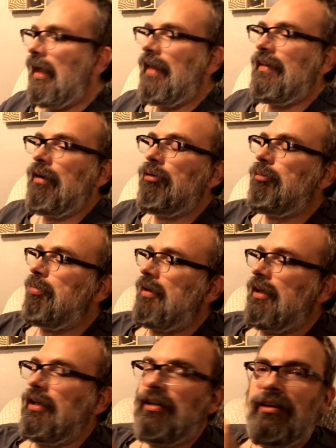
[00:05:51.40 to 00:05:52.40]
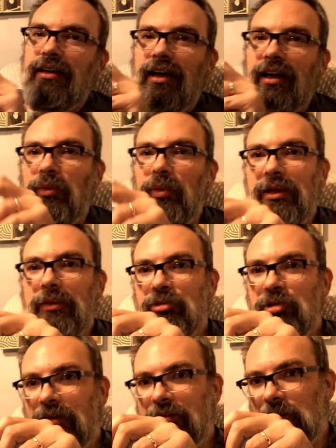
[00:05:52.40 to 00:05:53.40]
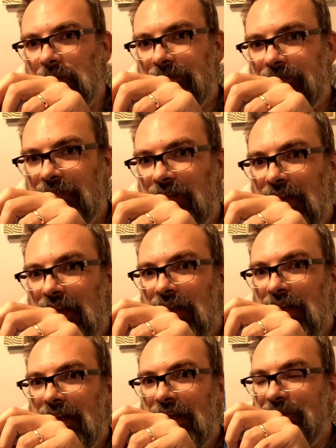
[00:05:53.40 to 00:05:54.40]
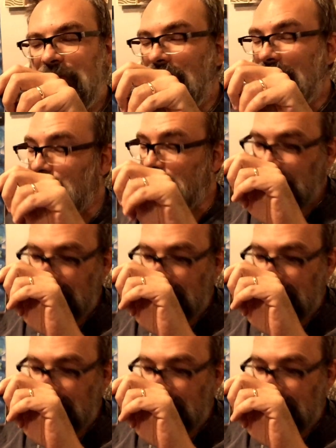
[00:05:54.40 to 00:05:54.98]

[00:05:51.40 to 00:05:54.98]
And that would be William Trevor. If you haven't